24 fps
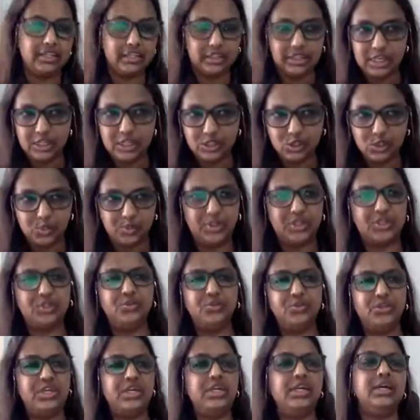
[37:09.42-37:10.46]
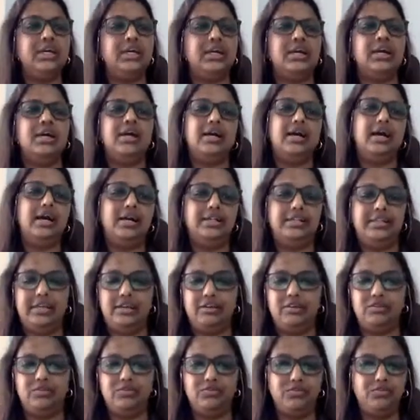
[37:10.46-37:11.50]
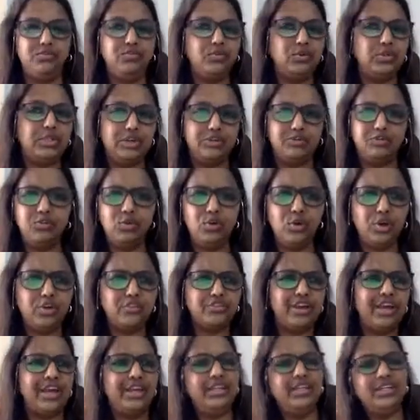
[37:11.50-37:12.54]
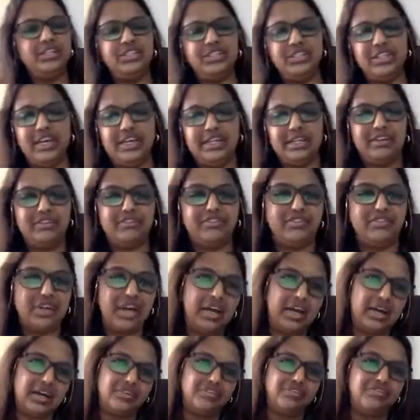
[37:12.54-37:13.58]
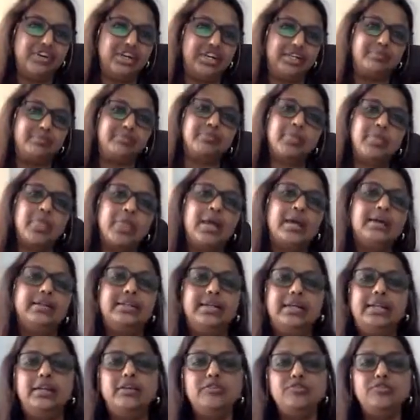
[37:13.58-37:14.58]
things to be unique. They're full of energy and they're fun. They love